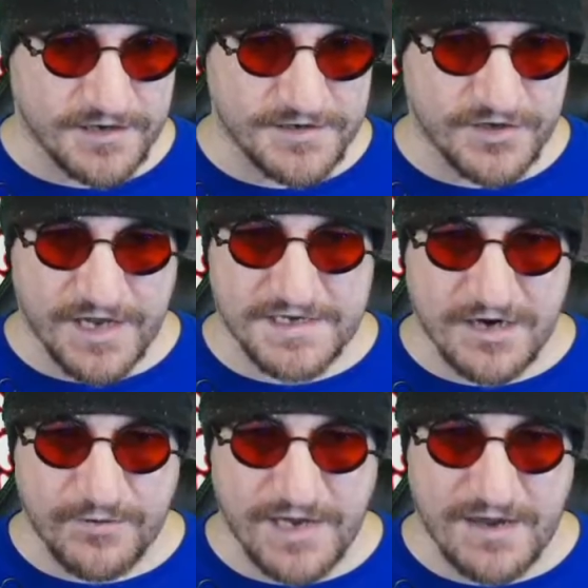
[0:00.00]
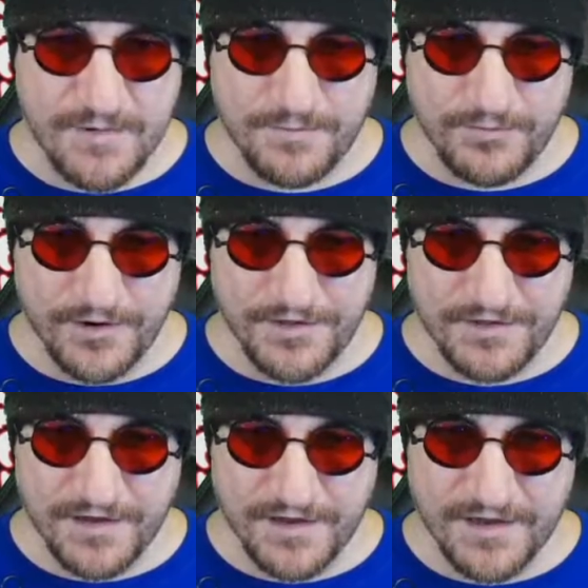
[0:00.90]
Uh, so that's how I came up with
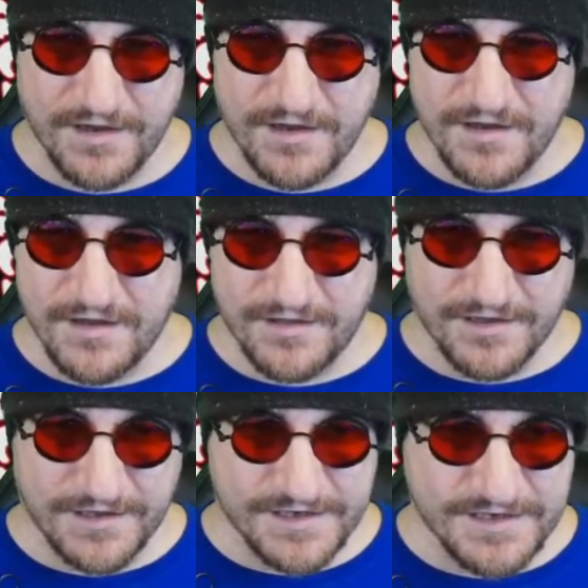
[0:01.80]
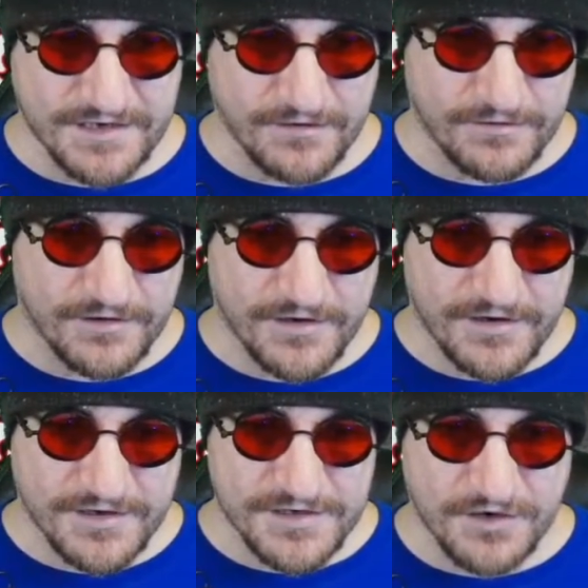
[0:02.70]
uh, the list here.
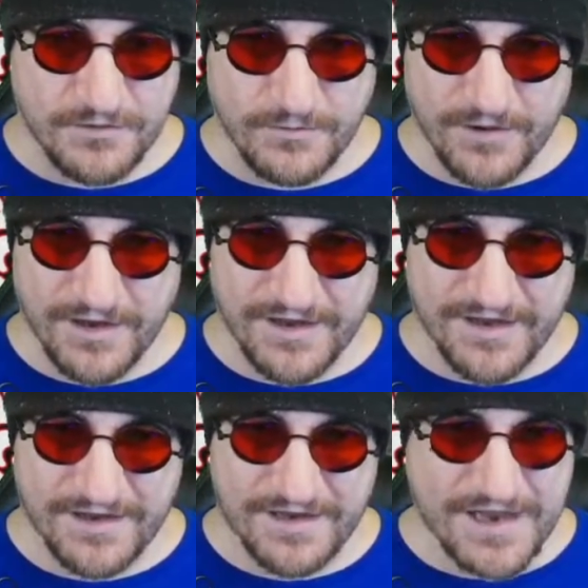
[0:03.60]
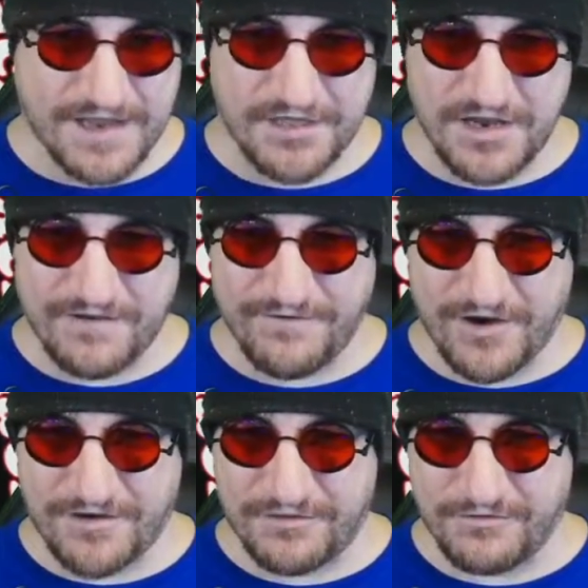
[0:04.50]
So uh, yeah, I think I've
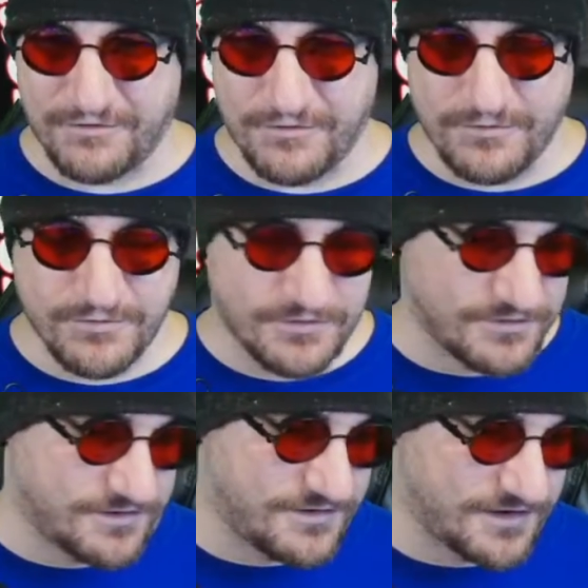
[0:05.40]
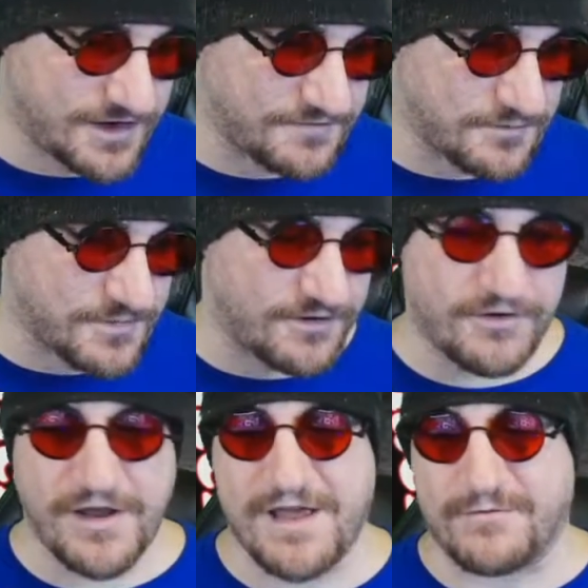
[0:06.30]
gone through, gone through. My,
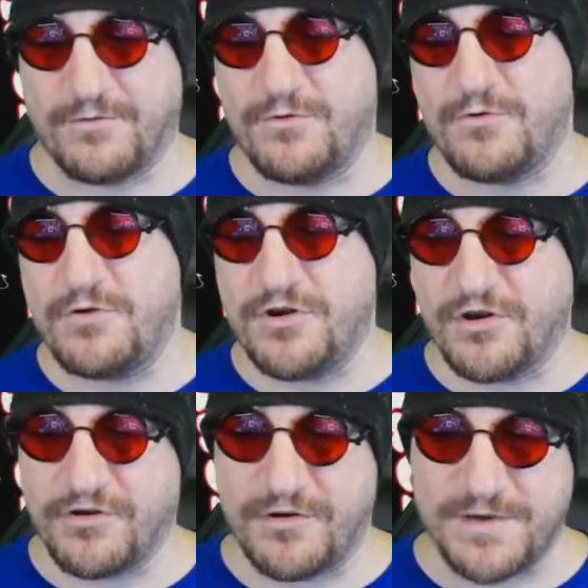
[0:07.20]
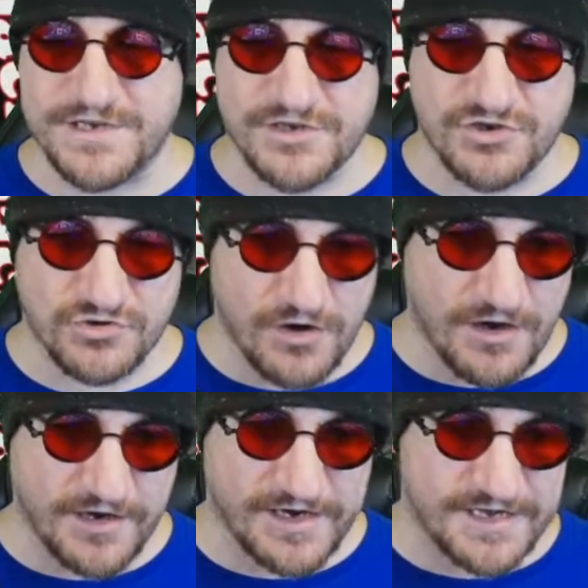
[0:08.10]
oh yeah, who are you going to be
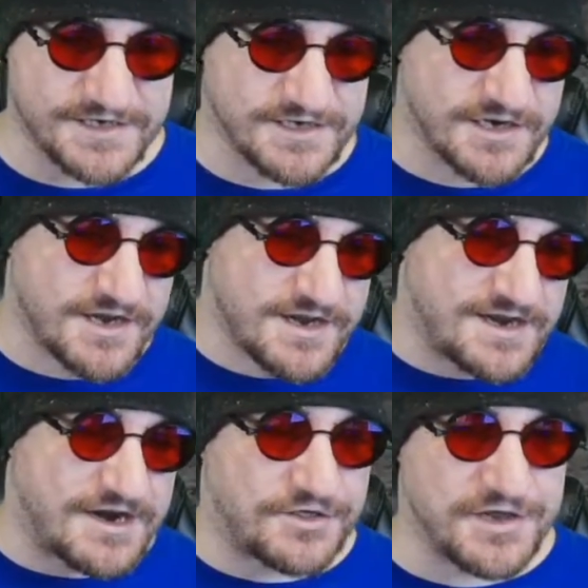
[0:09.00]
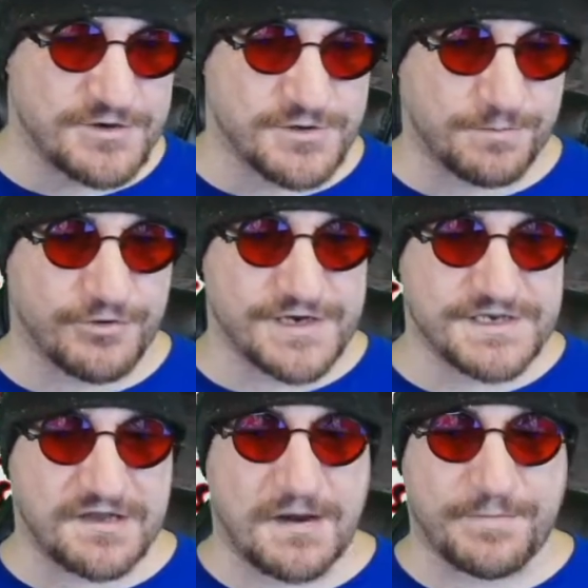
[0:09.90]
strong against? Now the thing is, a
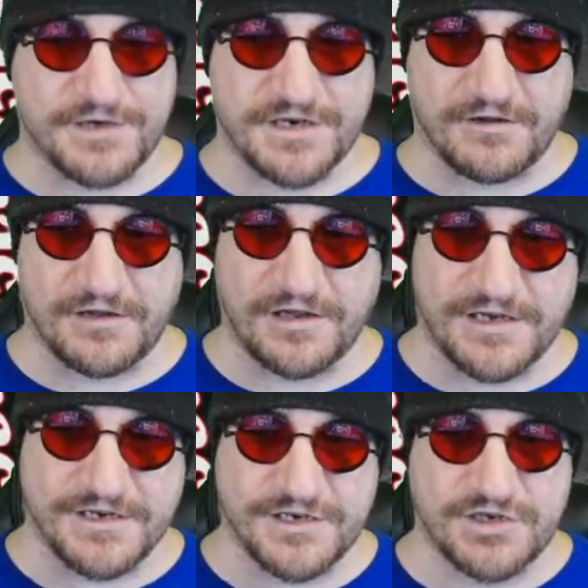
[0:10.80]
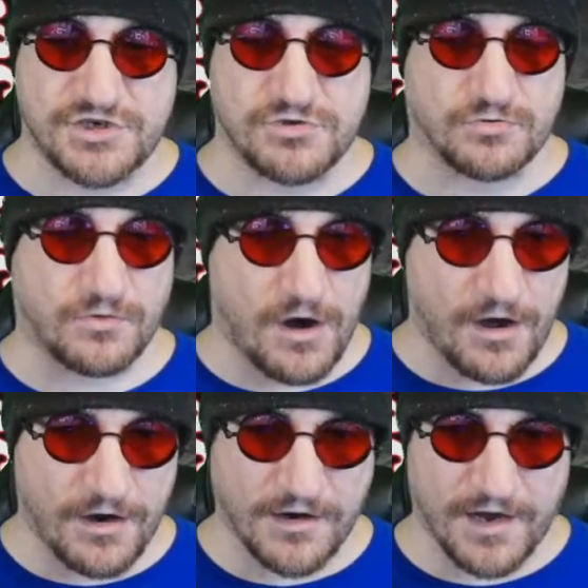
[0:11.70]
priest not particularly
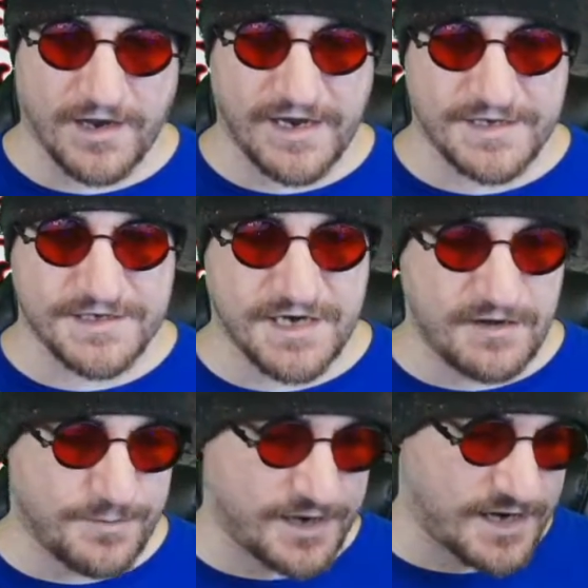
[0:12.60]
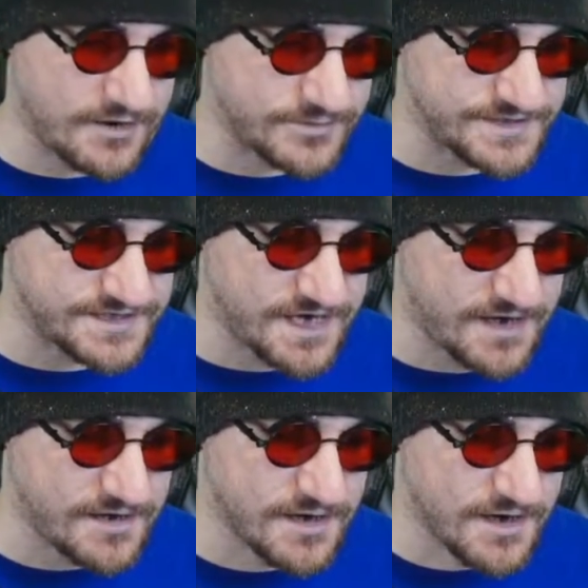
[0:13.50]
strong against anybody, I would
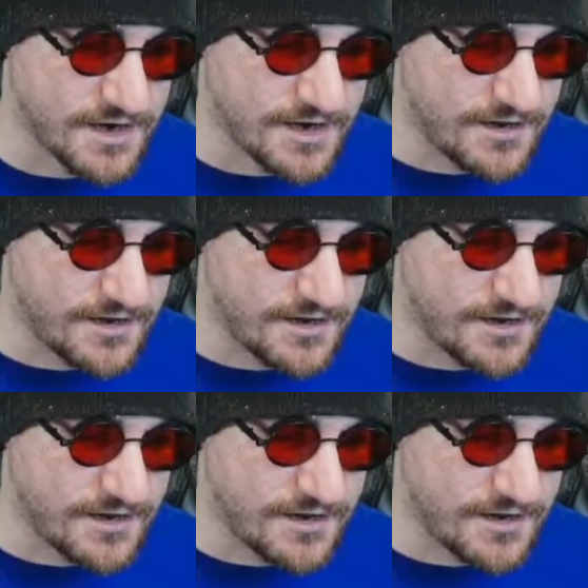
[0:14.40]
say,